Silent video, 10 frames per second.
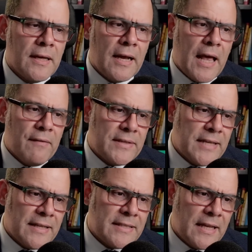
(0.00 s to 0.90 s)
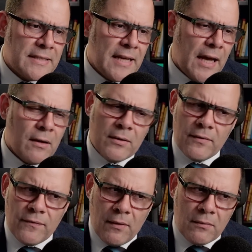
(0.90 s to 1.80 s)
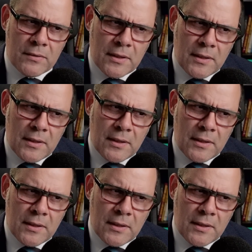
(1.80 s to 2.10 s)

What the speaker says: and have a chat on the phone.